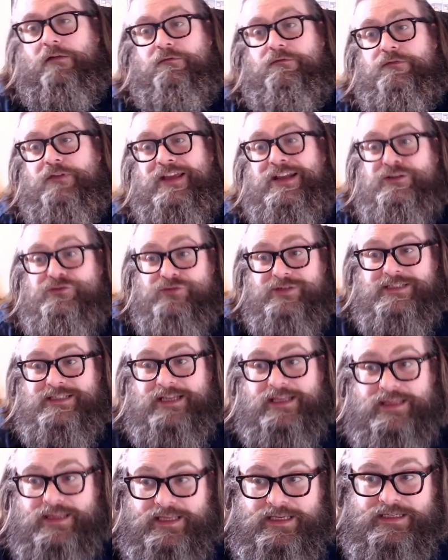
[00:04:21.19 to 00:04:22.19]

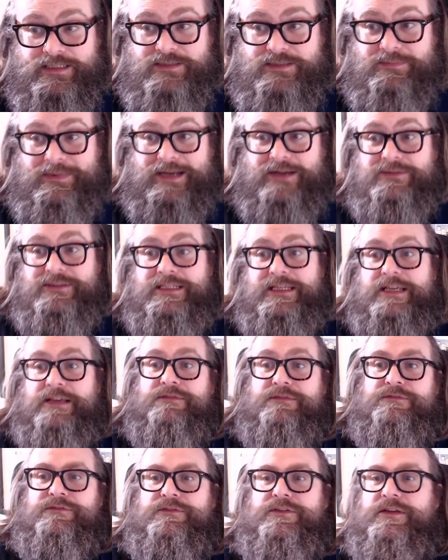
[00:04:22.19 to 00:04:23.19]
Interesting things about it,
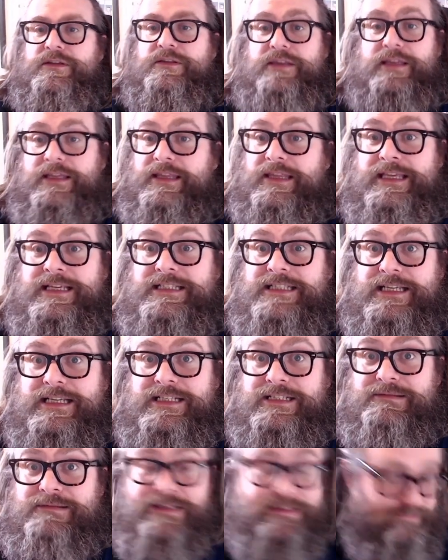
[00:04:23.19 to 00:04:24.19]
if you think these
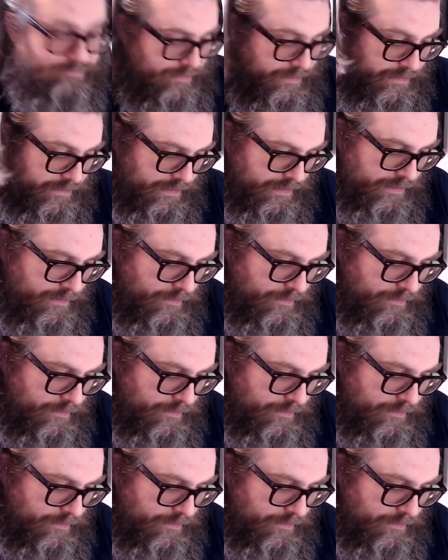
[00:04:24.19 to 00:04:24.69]
things are interesting.